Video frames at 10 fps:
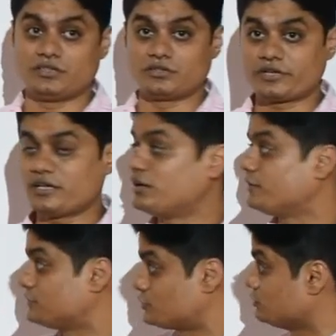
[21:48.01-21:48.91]
okay,
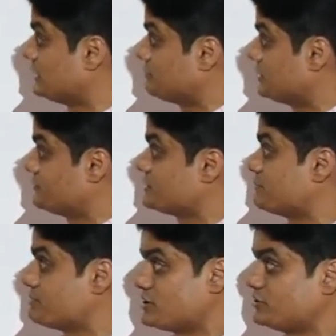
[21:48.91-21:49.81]
of the two numbers which
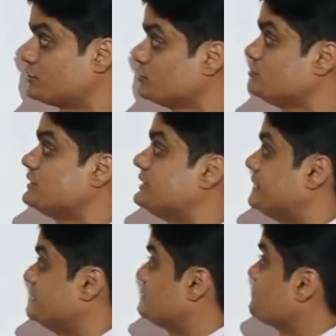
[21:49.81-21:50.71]
appear on the two
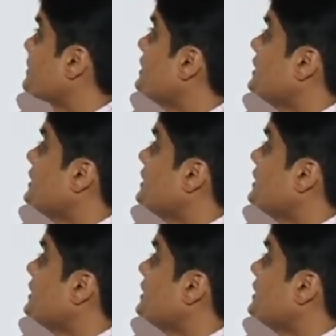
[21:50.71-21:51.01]
dice.